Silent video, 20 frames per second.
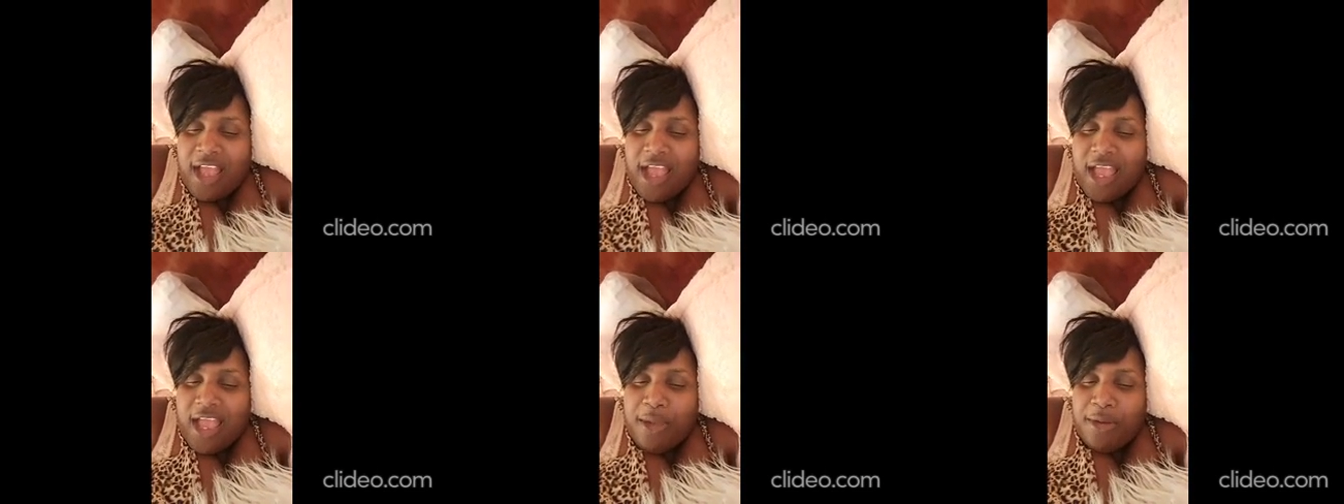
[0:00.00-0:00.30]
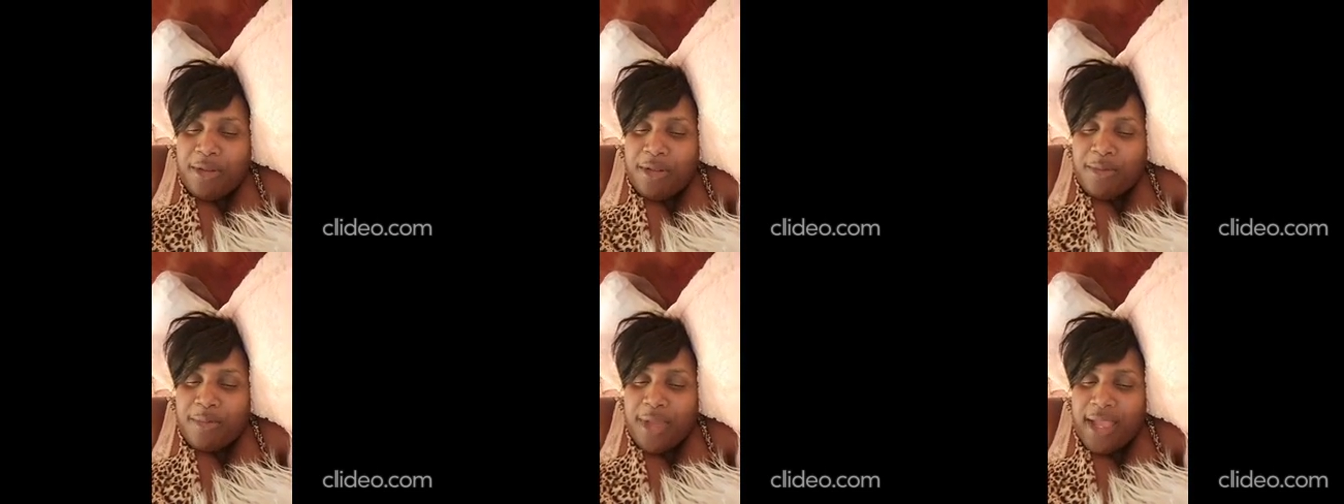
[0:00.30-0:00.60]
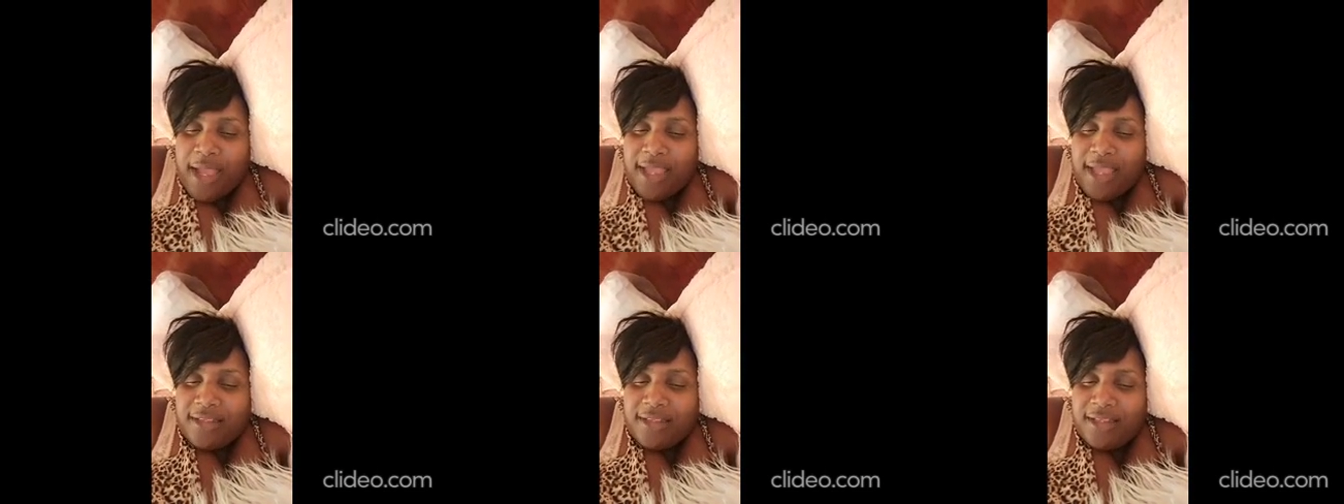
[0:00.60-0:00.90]
I will
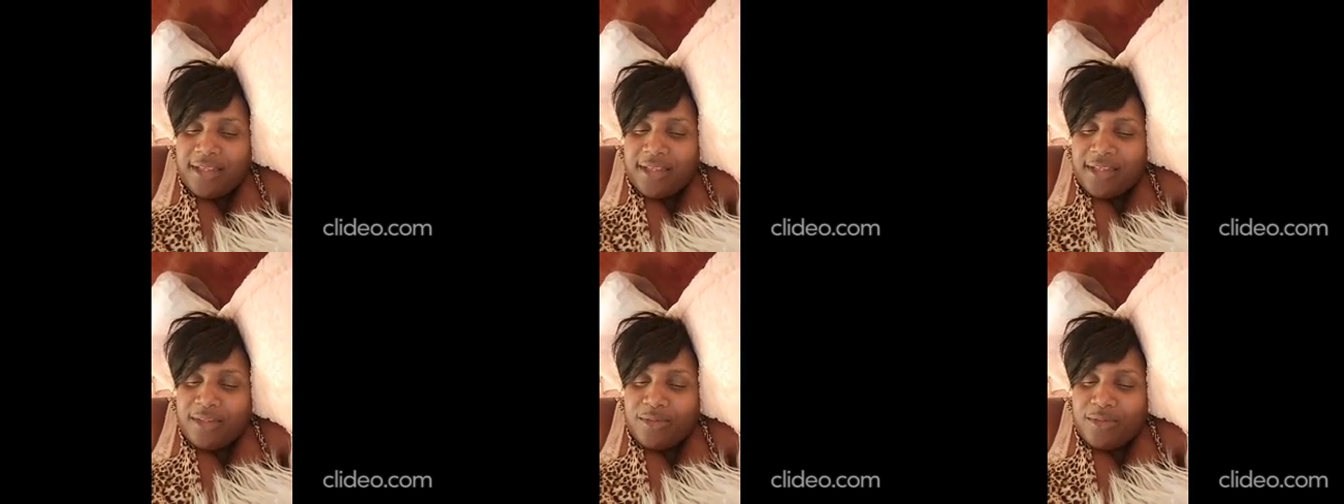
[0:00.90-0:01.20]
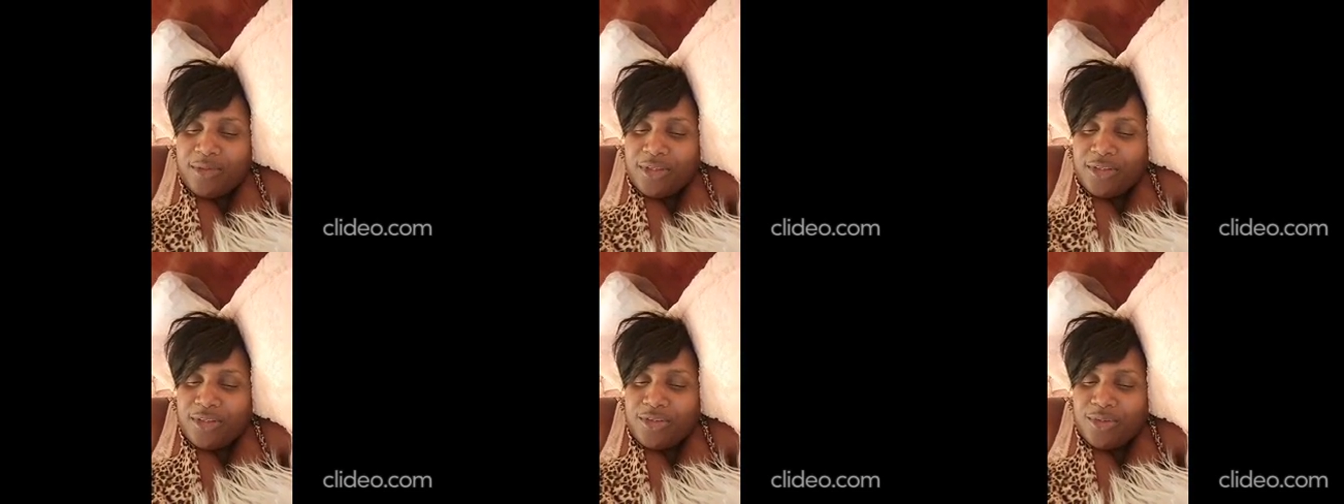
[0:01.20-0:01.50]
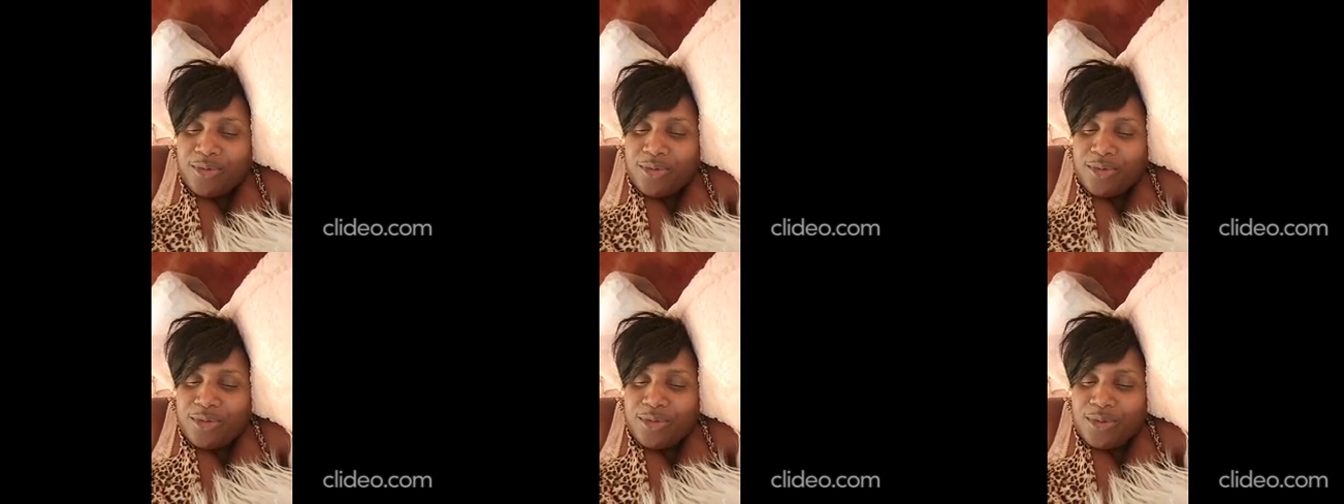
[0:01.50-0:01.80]
buy it and it with
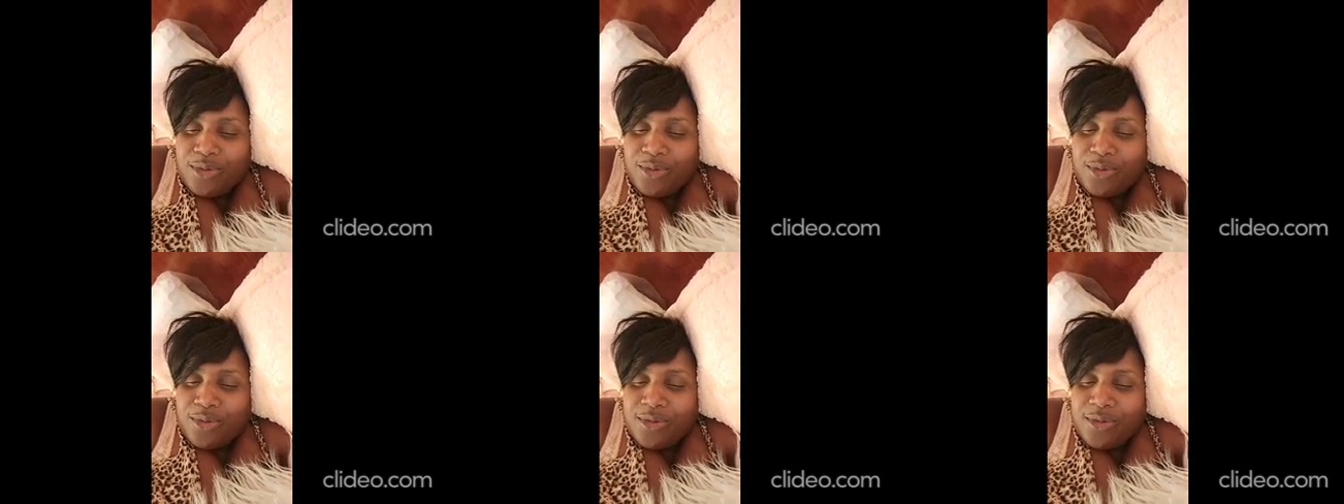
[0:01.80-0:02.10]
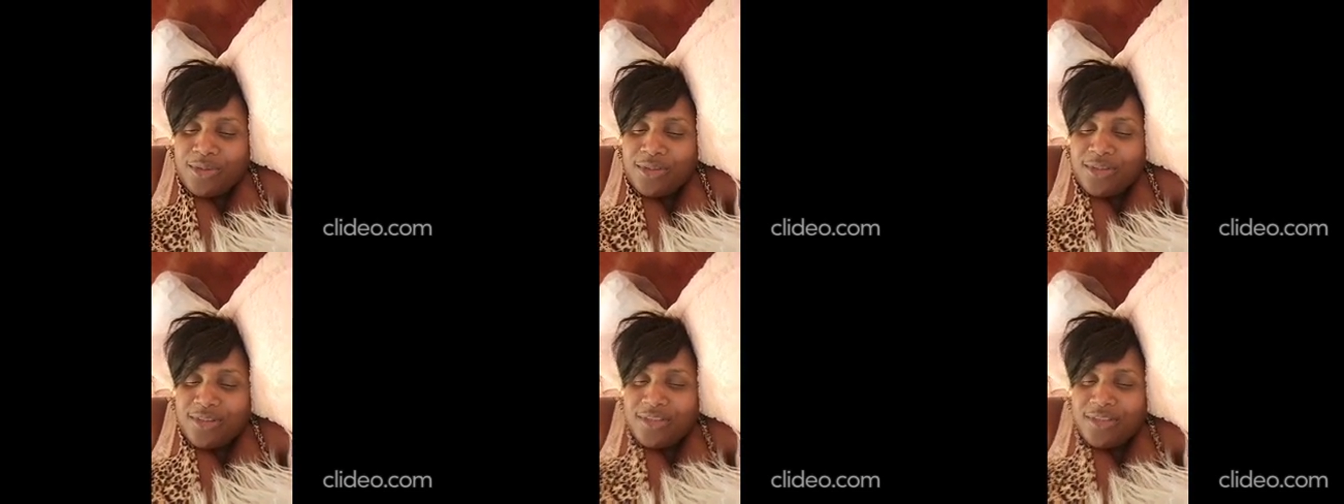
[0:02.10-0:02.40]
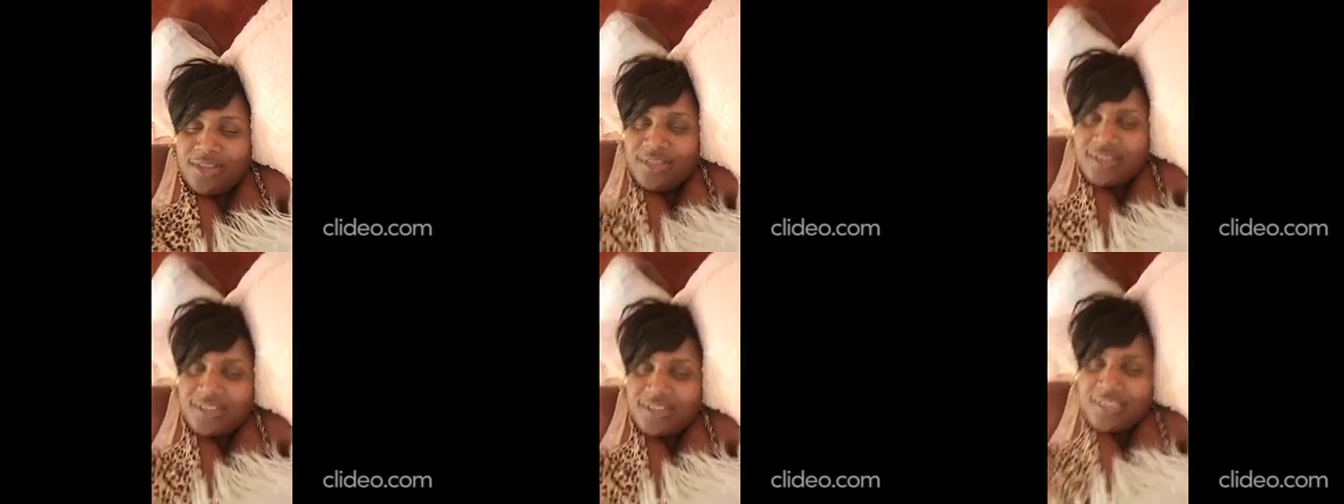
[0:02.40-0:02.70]

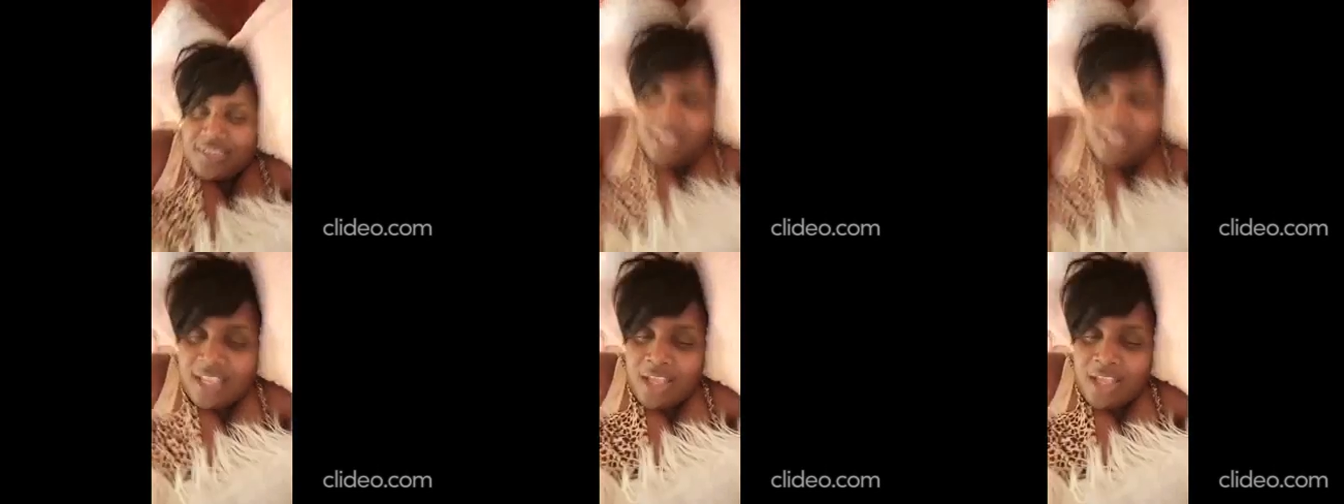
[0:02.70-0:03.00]
iTunes.